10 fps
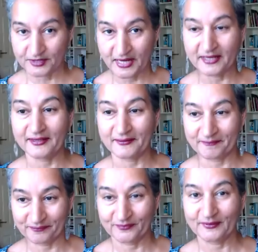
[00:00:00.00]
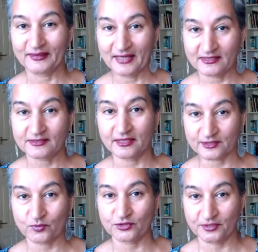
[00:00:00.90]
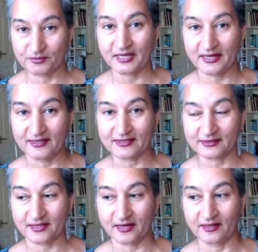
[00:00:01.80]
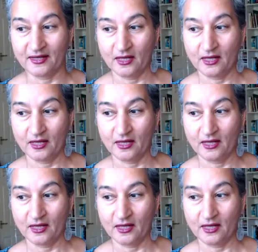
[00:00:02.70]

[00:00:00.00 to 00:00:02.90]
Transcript: saying. Yes, that's what I'm saying. It's that.